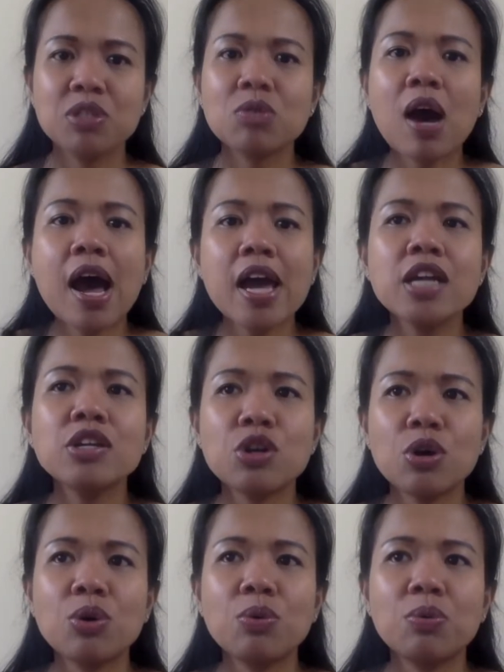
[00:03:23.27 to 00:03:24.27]
So I
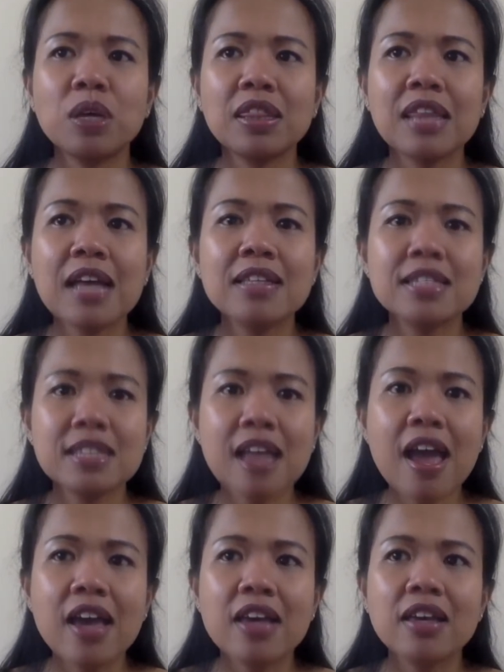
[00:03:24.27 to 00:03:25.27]
know what that's
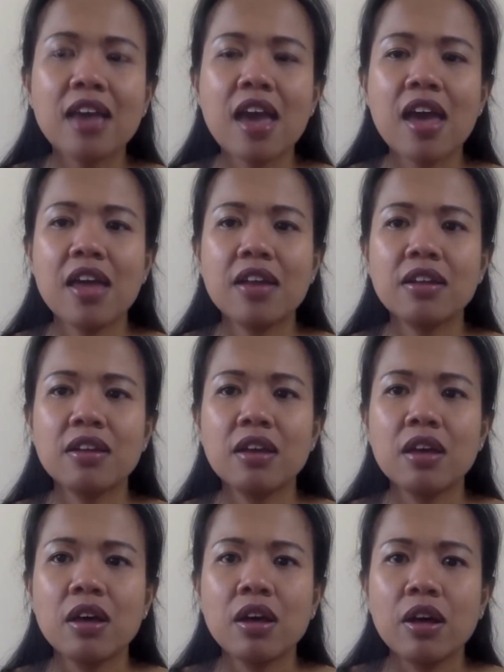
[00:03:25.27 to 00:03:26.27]
like. And
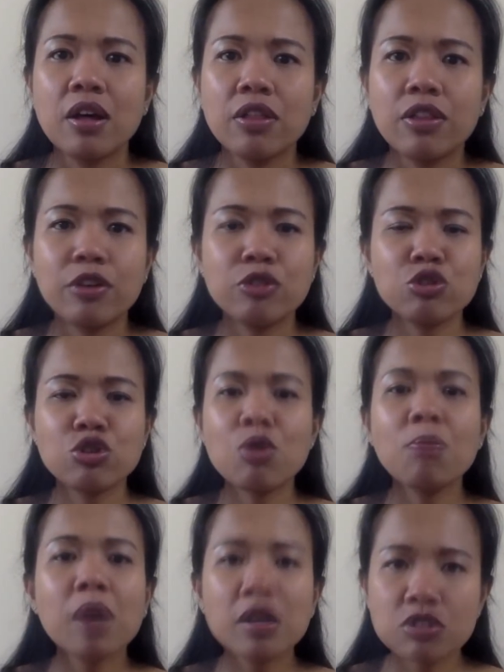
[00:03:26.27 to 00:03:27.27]
there's so
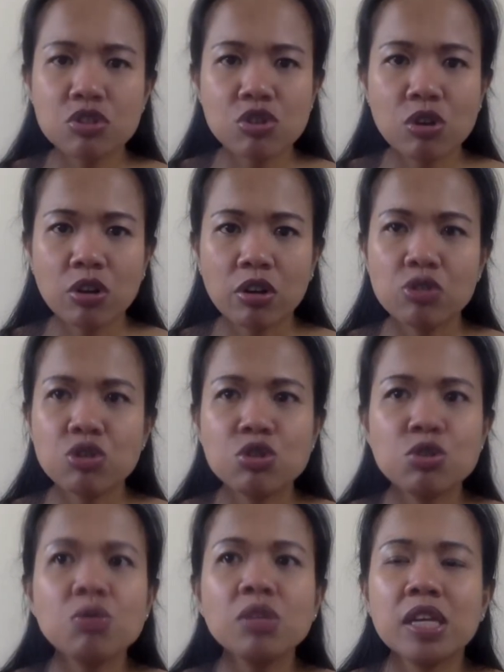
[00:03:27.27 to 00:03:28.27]
much on our
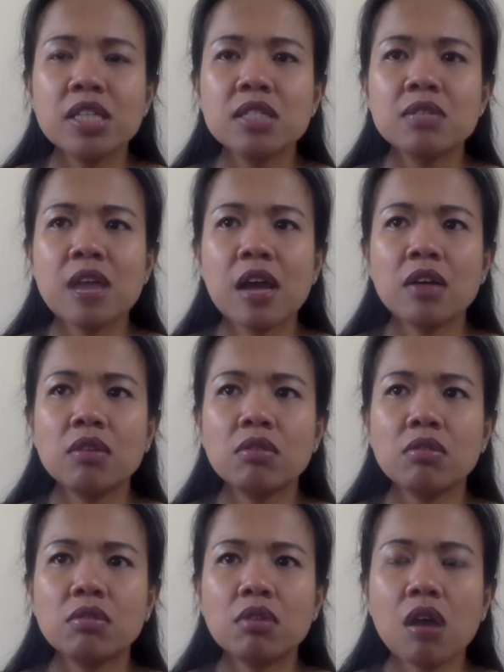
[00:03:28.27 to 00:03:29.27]
to-do list that
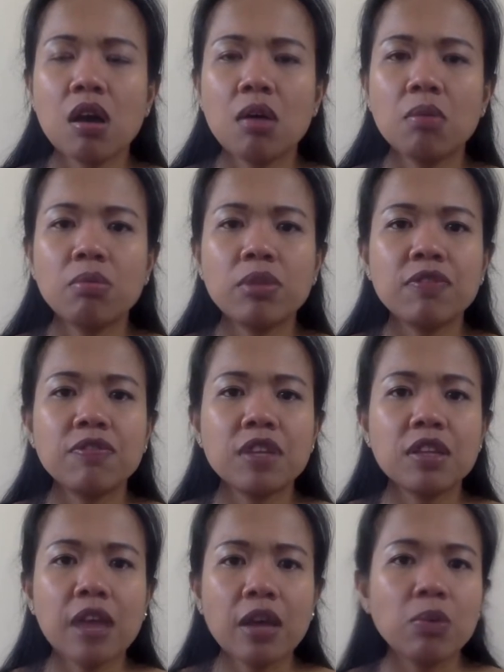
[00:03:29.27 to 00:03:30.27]
we
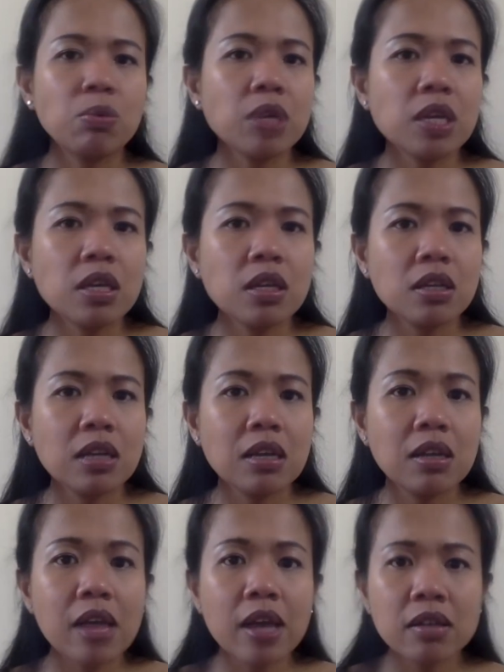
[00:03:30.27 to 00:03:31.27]
feel like we
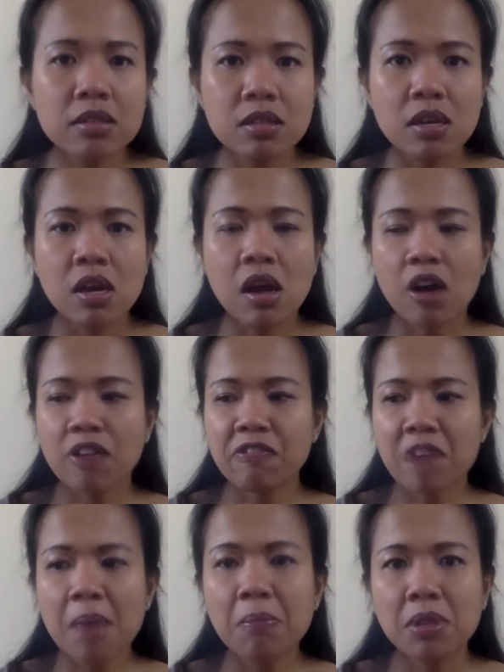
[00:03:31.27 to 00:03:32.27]
neglect our
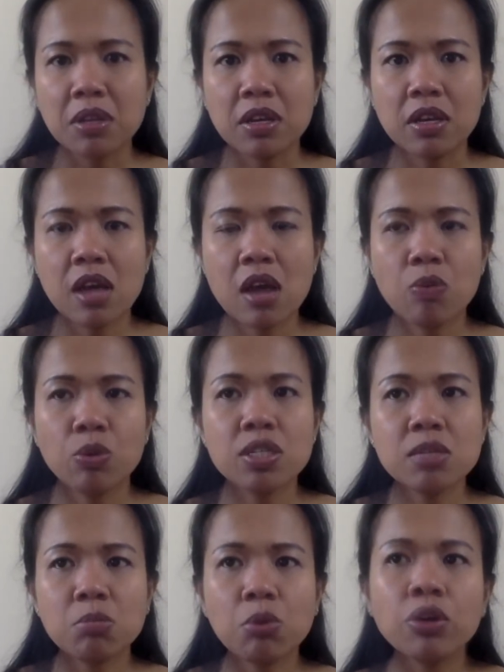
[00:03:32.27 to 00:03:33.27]
family and
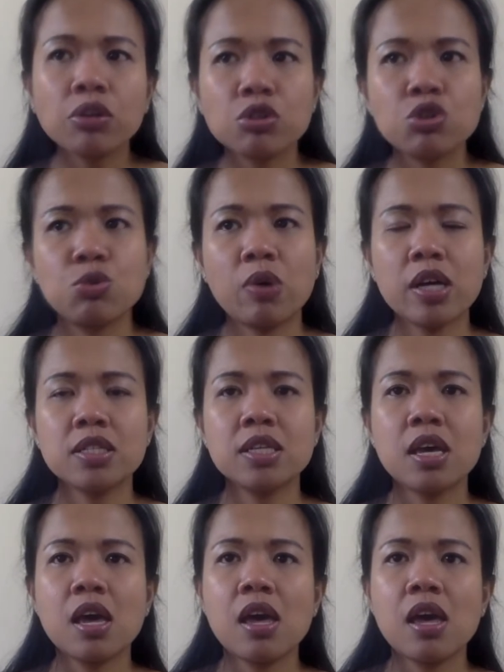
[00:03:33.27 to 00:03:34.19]
what's important to us.